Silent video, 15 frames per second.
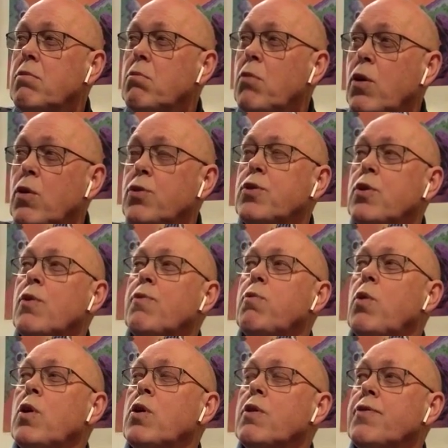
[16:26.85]
most of
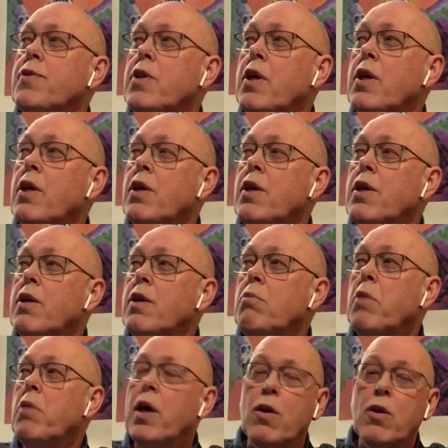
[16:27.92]
one of their
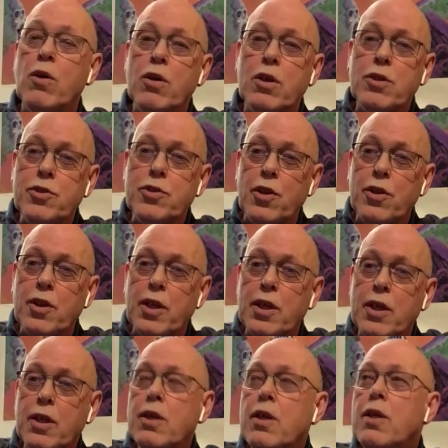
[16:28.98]
McCoy
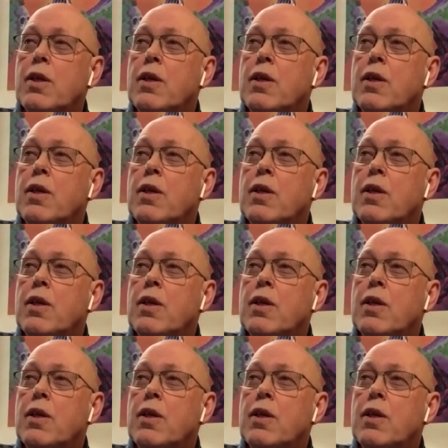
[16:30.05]
Sunday